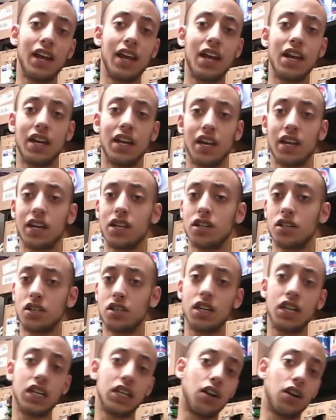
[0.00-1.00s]

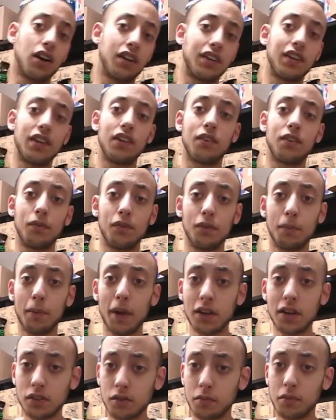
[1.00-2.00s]
ADHD, and autism
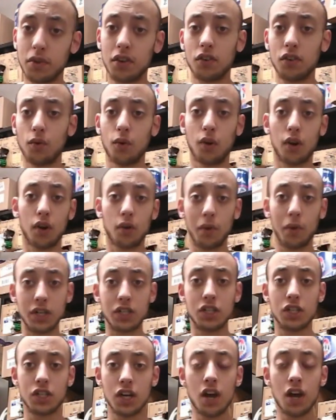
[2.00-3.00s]
spectrum disorder,
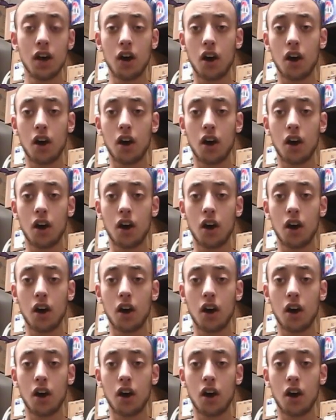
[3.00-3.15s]
which